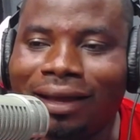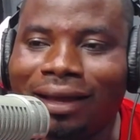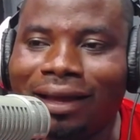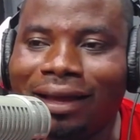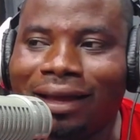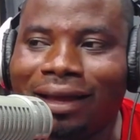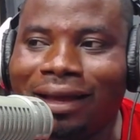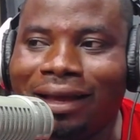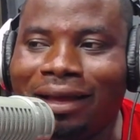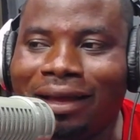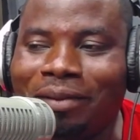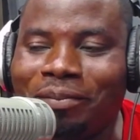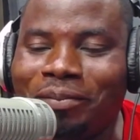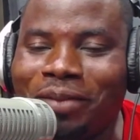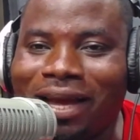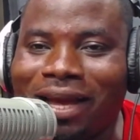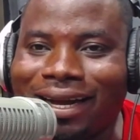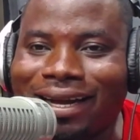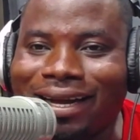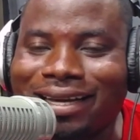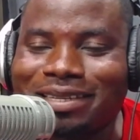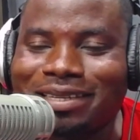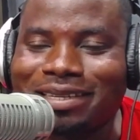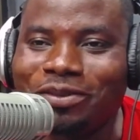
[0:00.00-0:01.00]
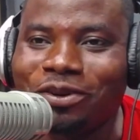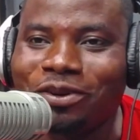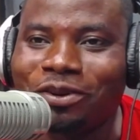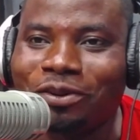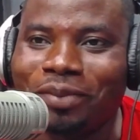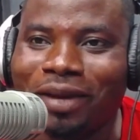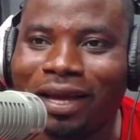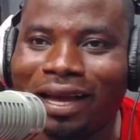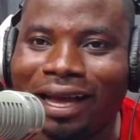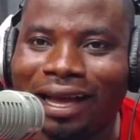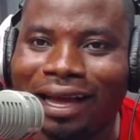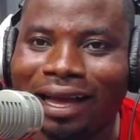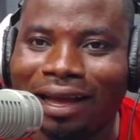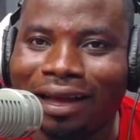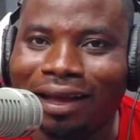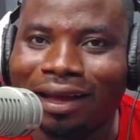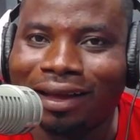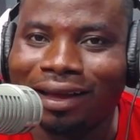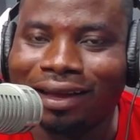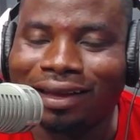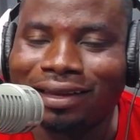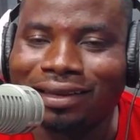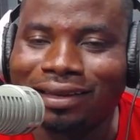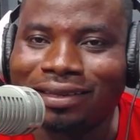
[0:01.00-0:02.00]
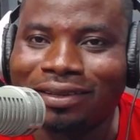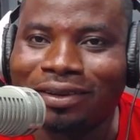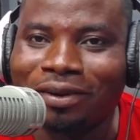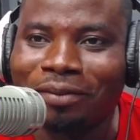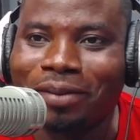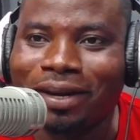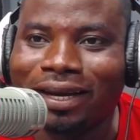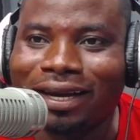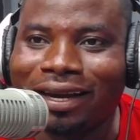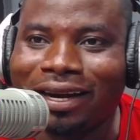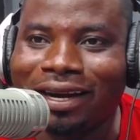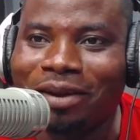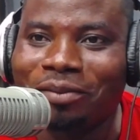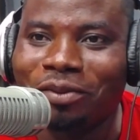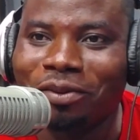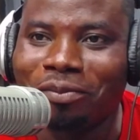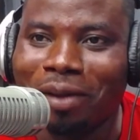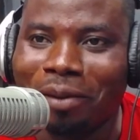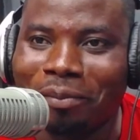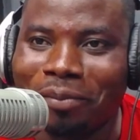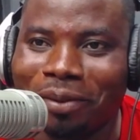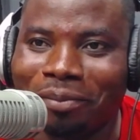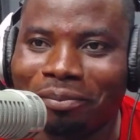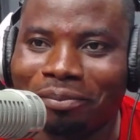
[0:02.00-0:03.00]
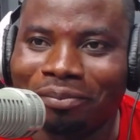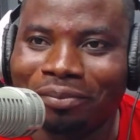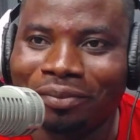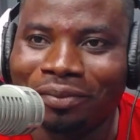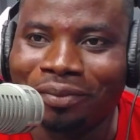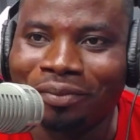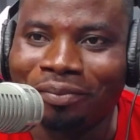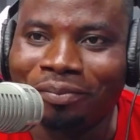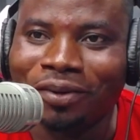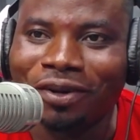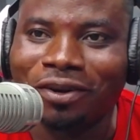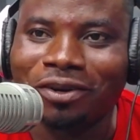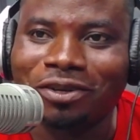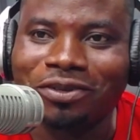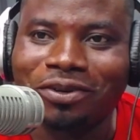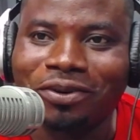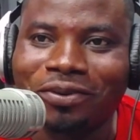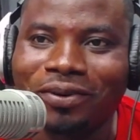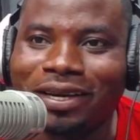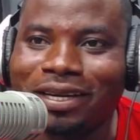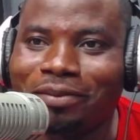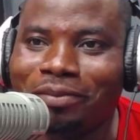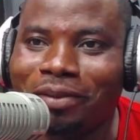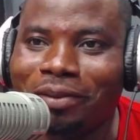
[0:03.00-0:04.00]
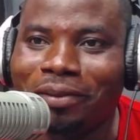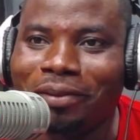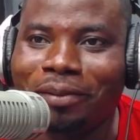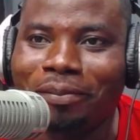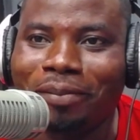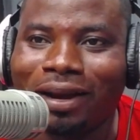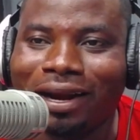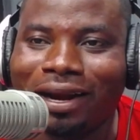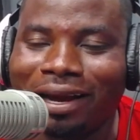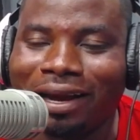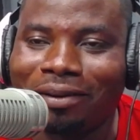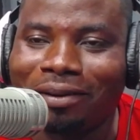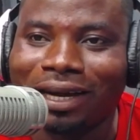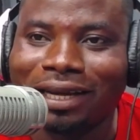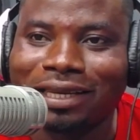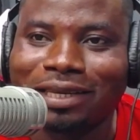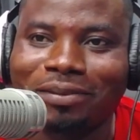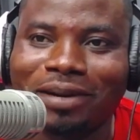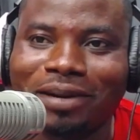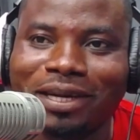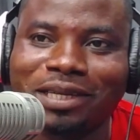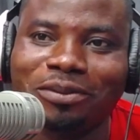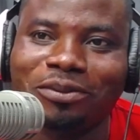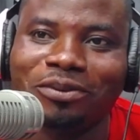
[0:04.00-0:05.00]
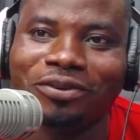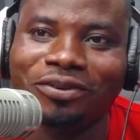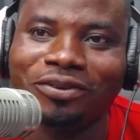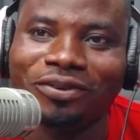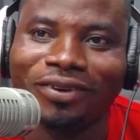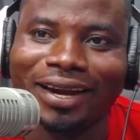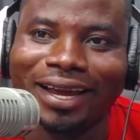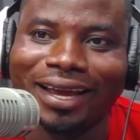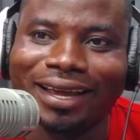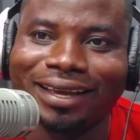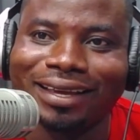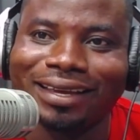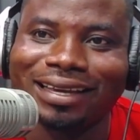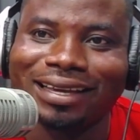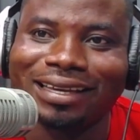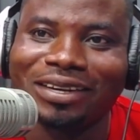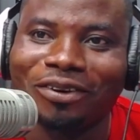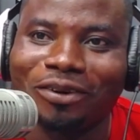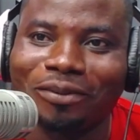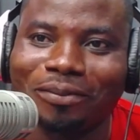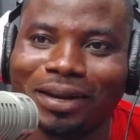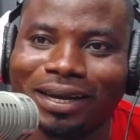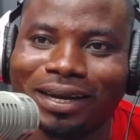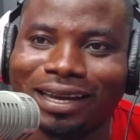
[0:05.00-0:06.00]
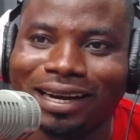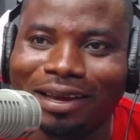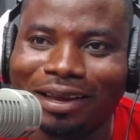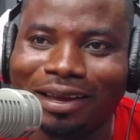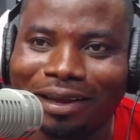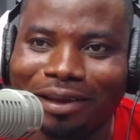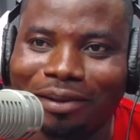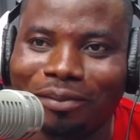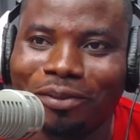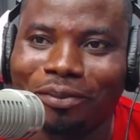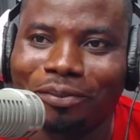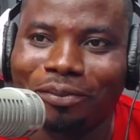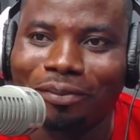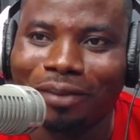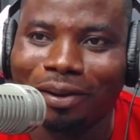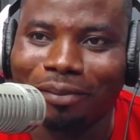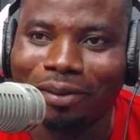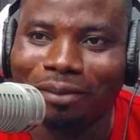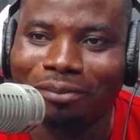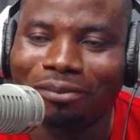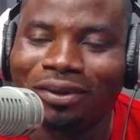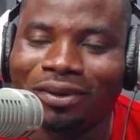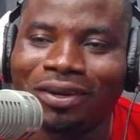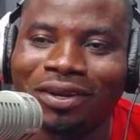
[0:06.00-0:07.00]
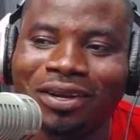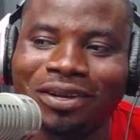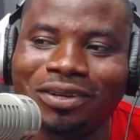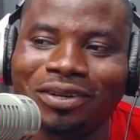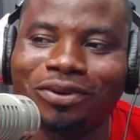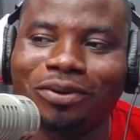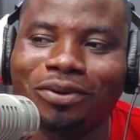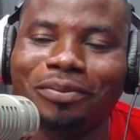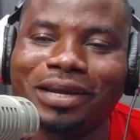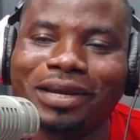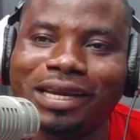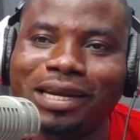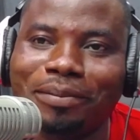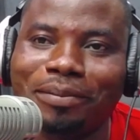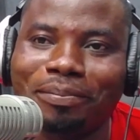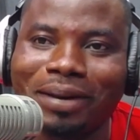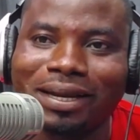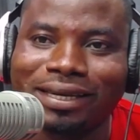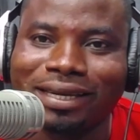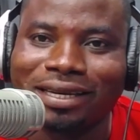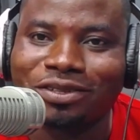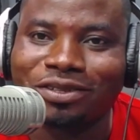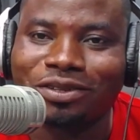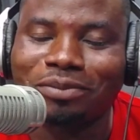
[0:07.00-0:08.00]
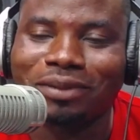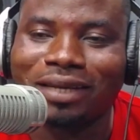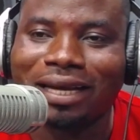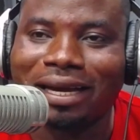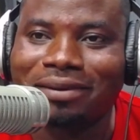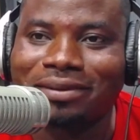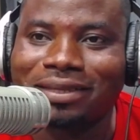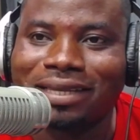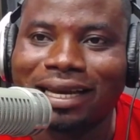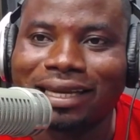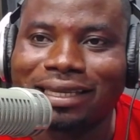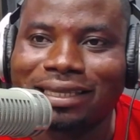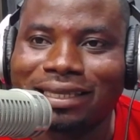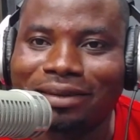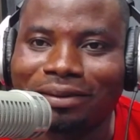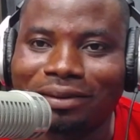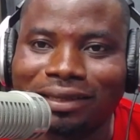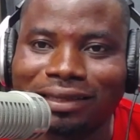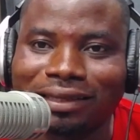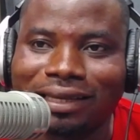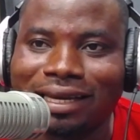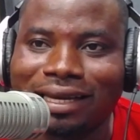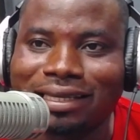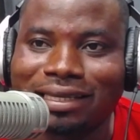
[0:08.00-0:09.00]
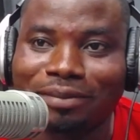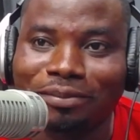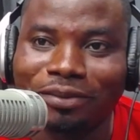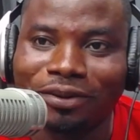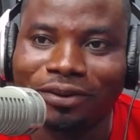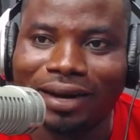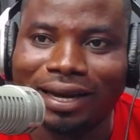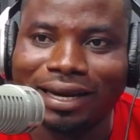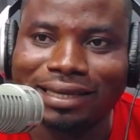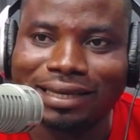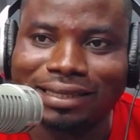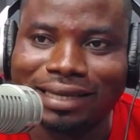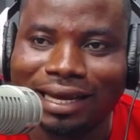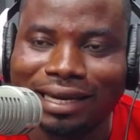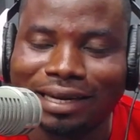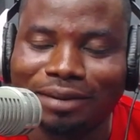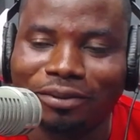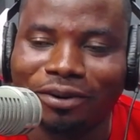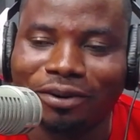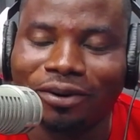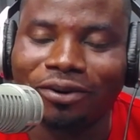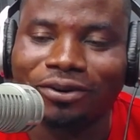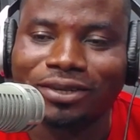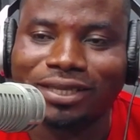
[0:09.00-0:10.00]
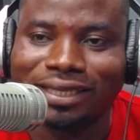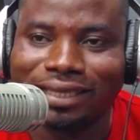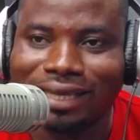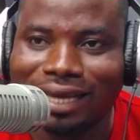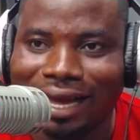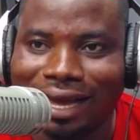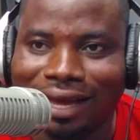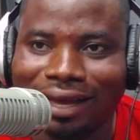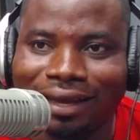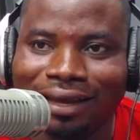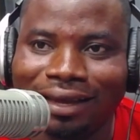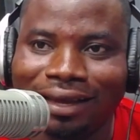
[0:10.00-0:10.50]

eh me anka sam you be a yo be kana ibu mabem because already me pa na anka sama che hun kran ye de obeka na ibu mabem do me ni pa de sometimes as kase bi wa na say adibi wa ote a